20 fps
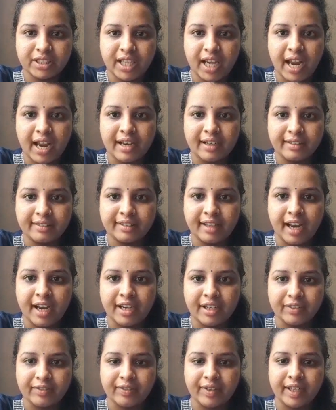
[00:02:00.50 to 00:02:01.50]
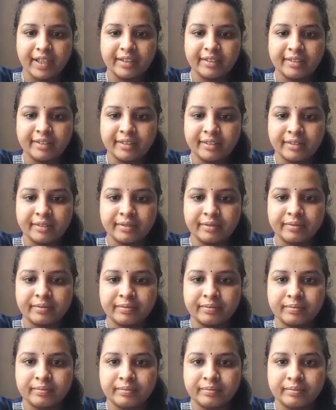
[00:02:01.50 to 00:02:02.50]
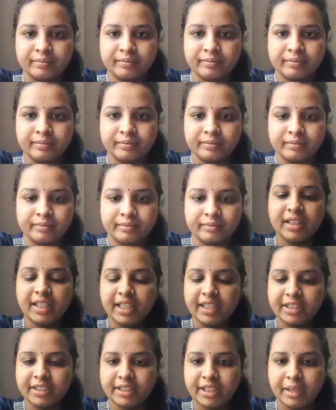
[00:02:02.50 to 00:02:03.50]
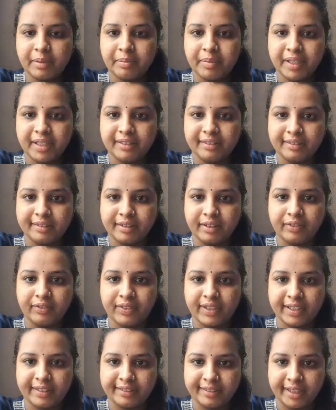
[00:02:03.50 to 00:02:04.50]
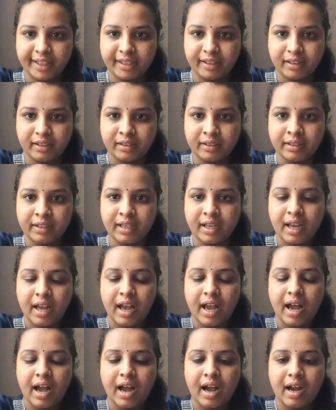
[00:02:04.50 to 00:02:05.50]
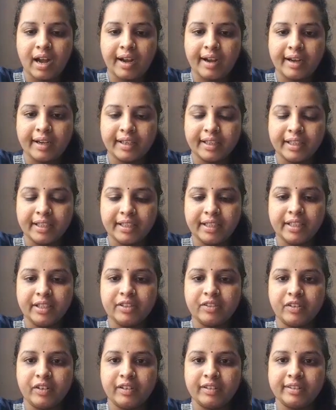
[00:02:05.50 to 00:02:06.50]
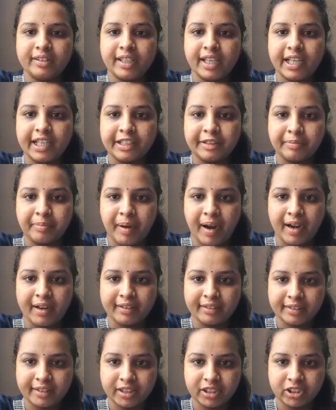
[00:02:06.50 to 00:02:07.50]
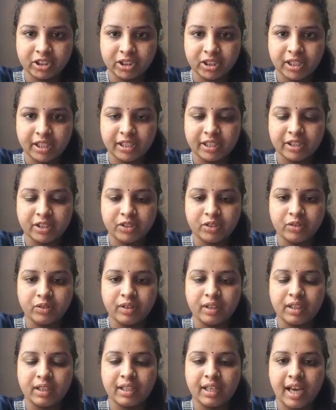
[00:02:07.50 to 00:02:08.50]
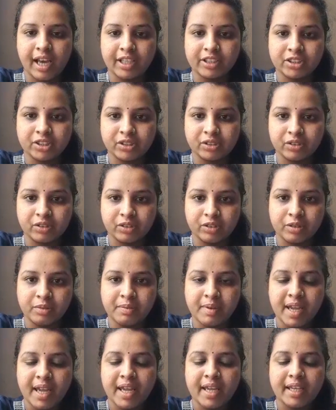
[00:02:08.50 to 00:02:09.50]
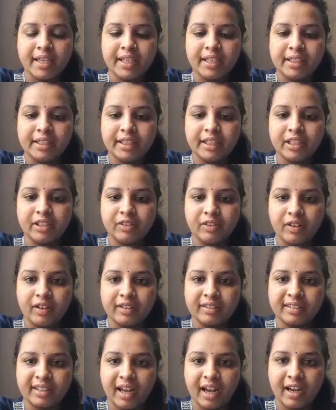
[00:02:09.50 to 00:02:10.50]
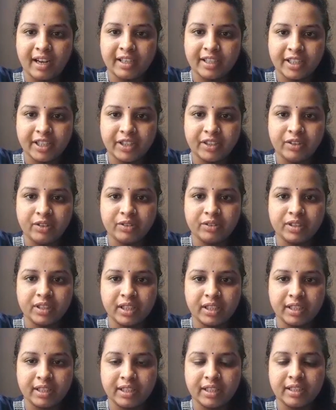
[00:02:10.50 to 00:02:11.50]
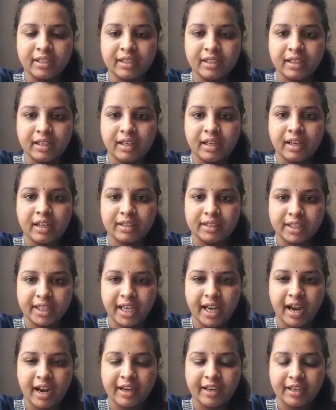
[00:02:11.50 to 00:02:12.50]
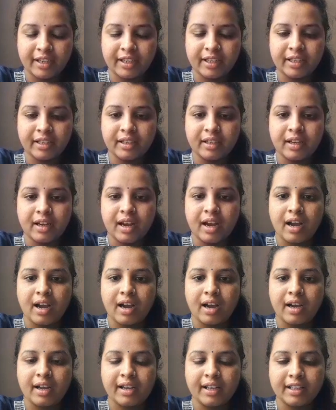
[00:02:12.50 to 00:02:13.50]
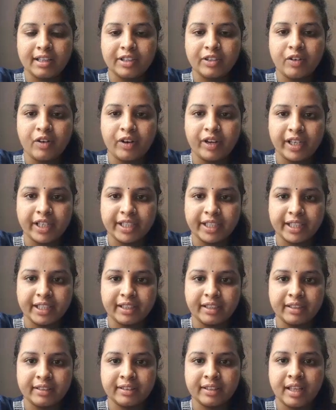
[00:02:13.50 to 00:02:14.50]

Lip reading: and side effects. Next step is the phase second. It involves the expands the study to a larger group. It involves 100 to 300 healthy volunteers,